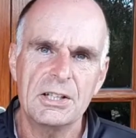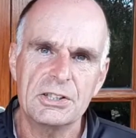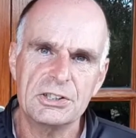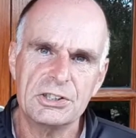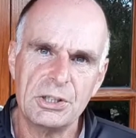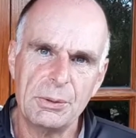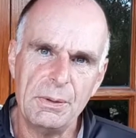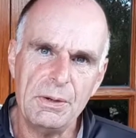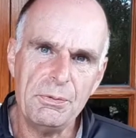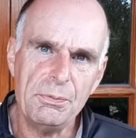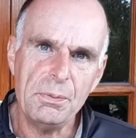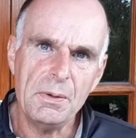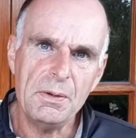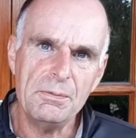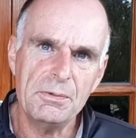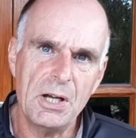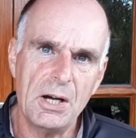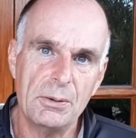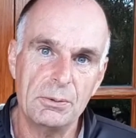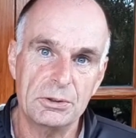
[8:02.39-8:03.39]
So if we've
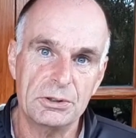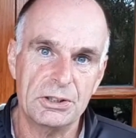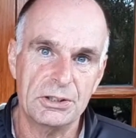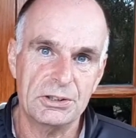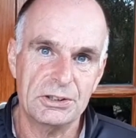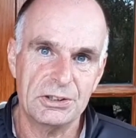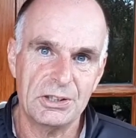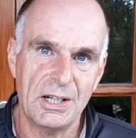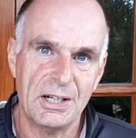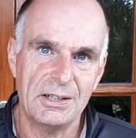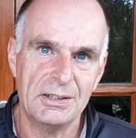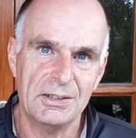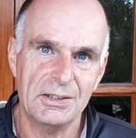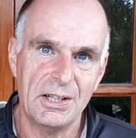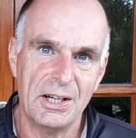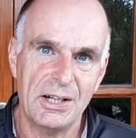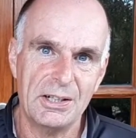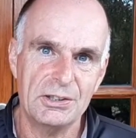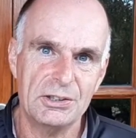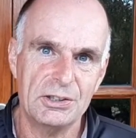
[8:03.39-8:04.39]
known since
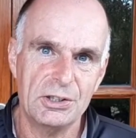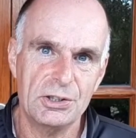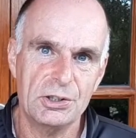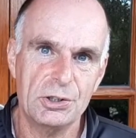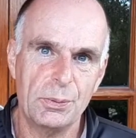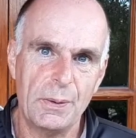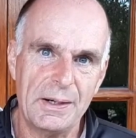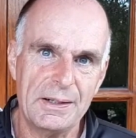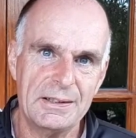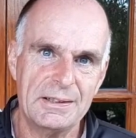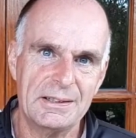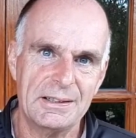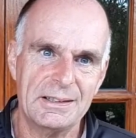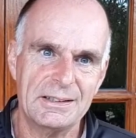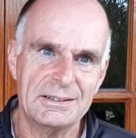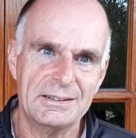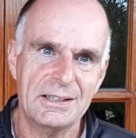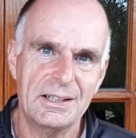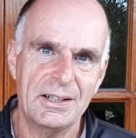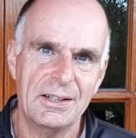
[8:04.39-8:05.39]

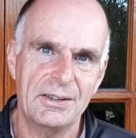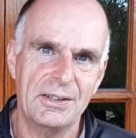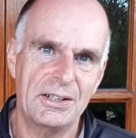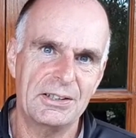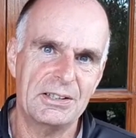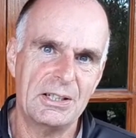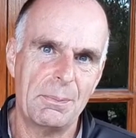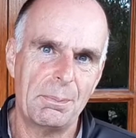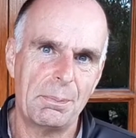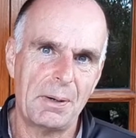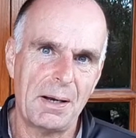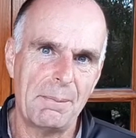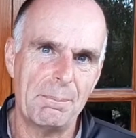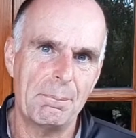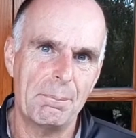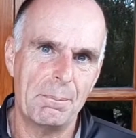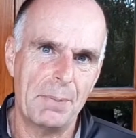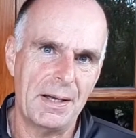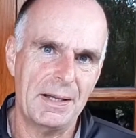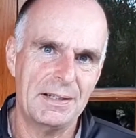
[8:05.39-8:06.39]
1920s that a
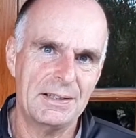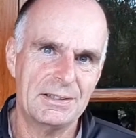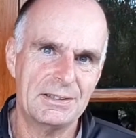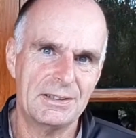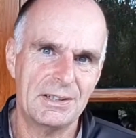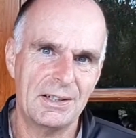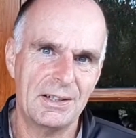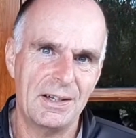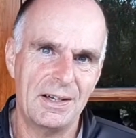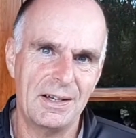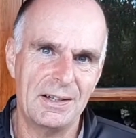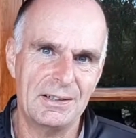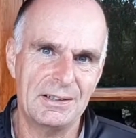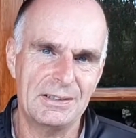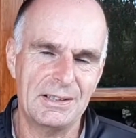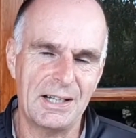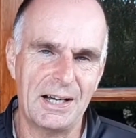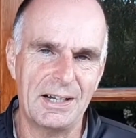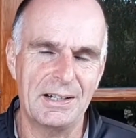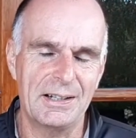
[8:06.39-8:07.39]
plant-based
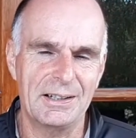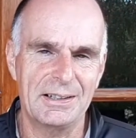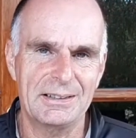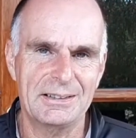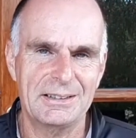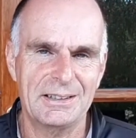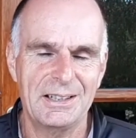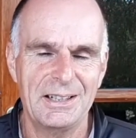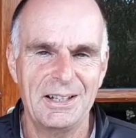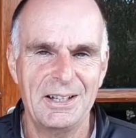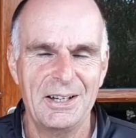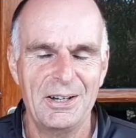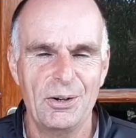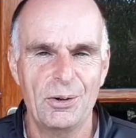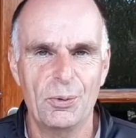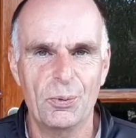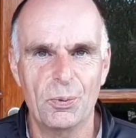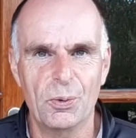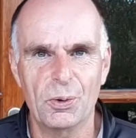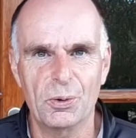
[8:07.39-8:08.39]
diet
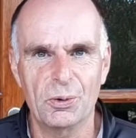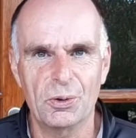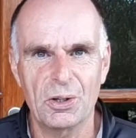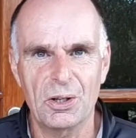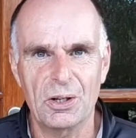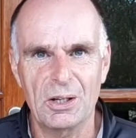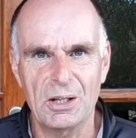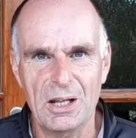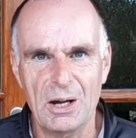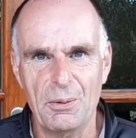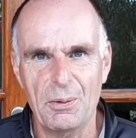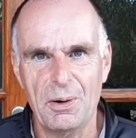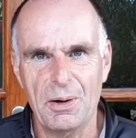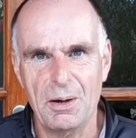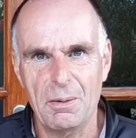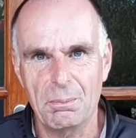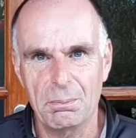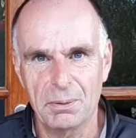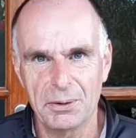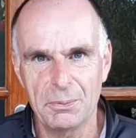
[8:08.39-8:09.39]
will
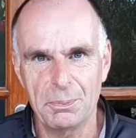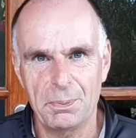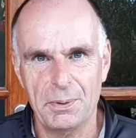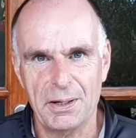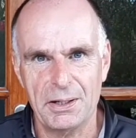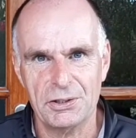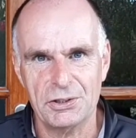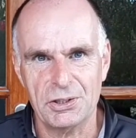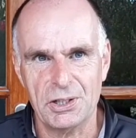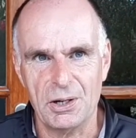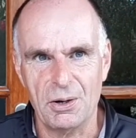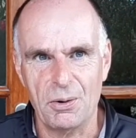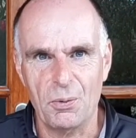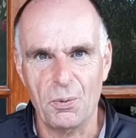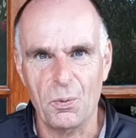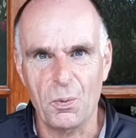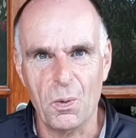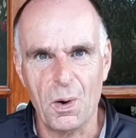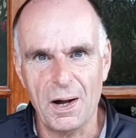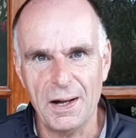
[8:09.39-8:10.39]
lower blood pressure,
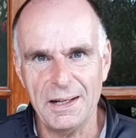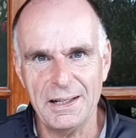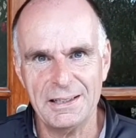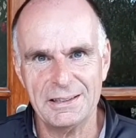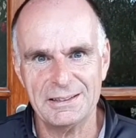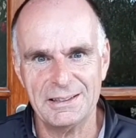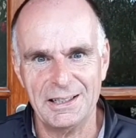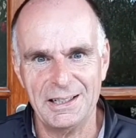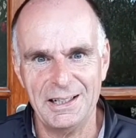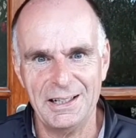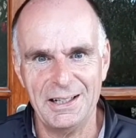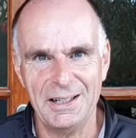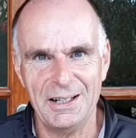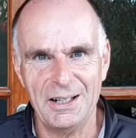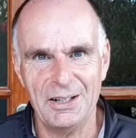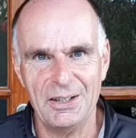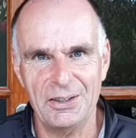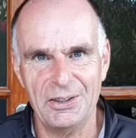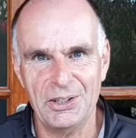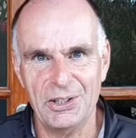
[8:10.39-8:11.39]
why is it
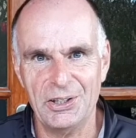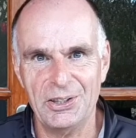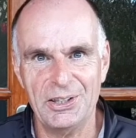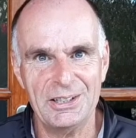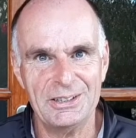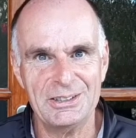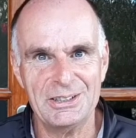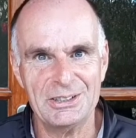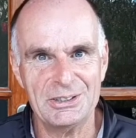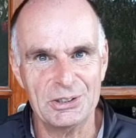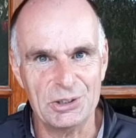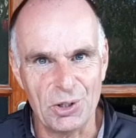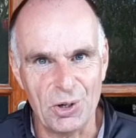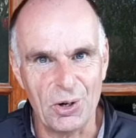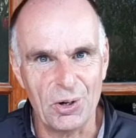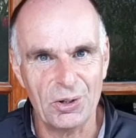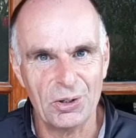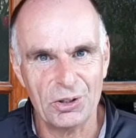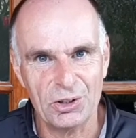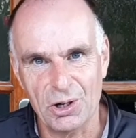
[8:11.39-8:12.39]
that this is
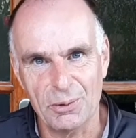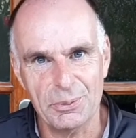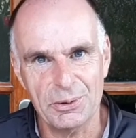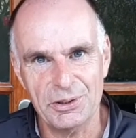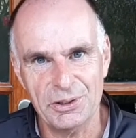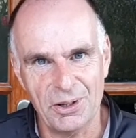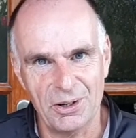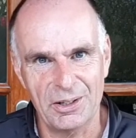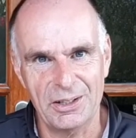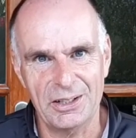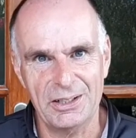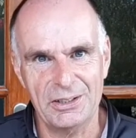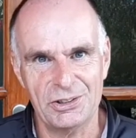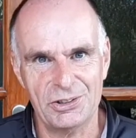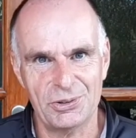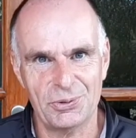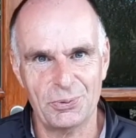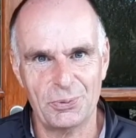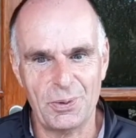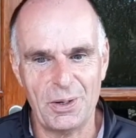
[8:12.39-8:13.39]
not common
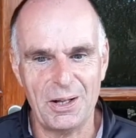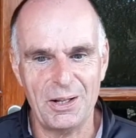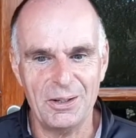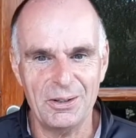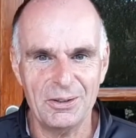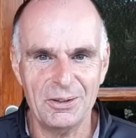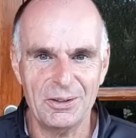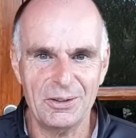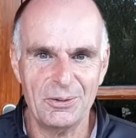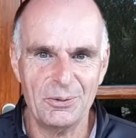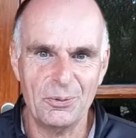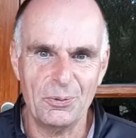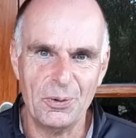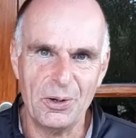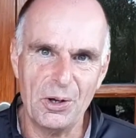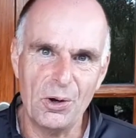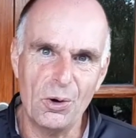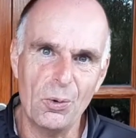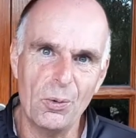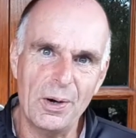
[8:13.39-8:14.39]
knowledge? Well,
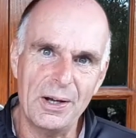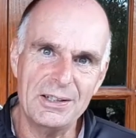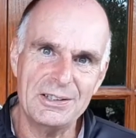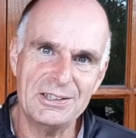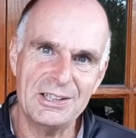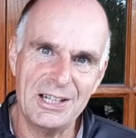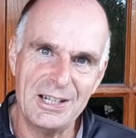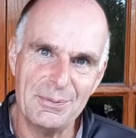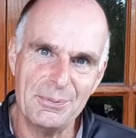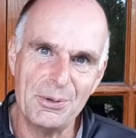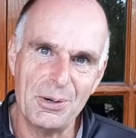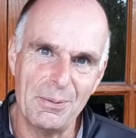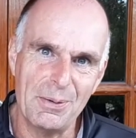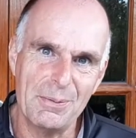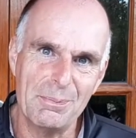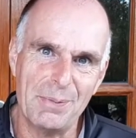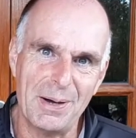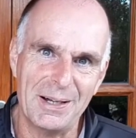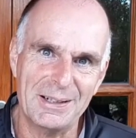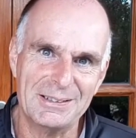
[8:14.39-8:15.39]
we always keep
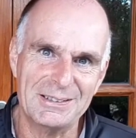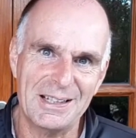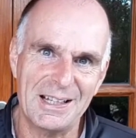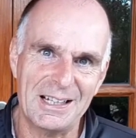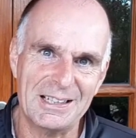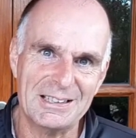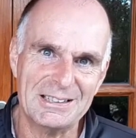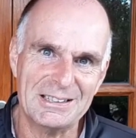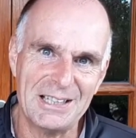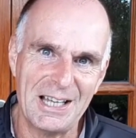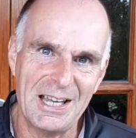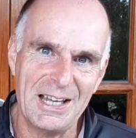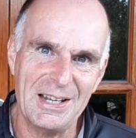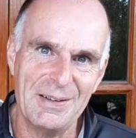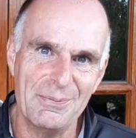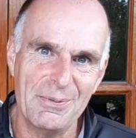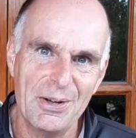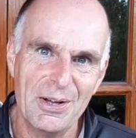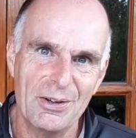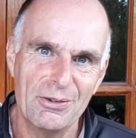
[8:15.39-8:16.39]
coming back to that
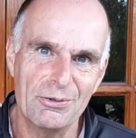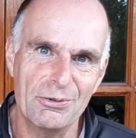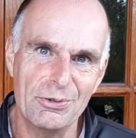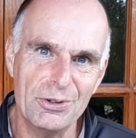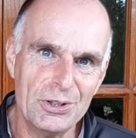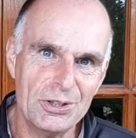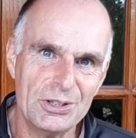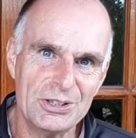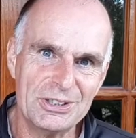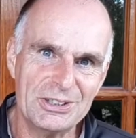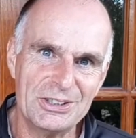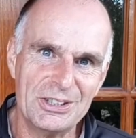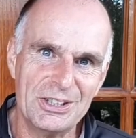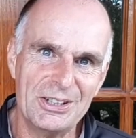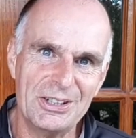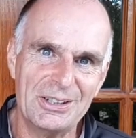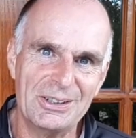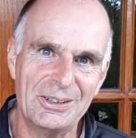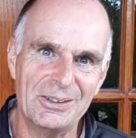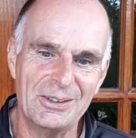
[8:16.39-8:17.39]
same vicious
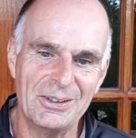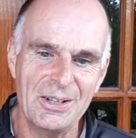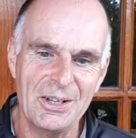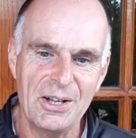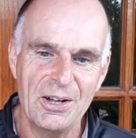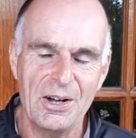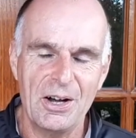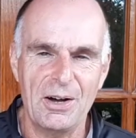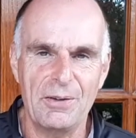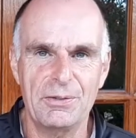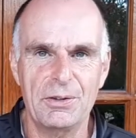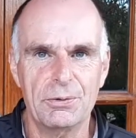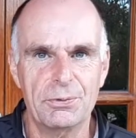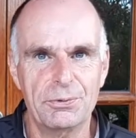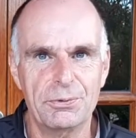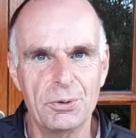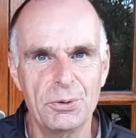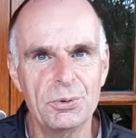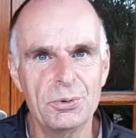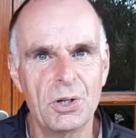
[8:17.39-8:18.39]
circle of the
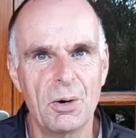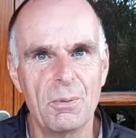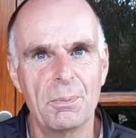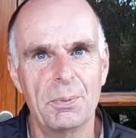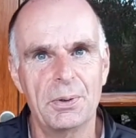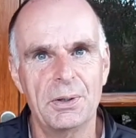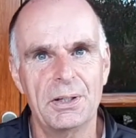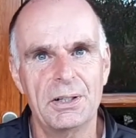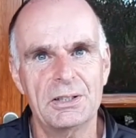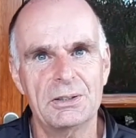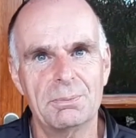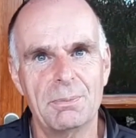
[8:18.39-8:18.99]
food companies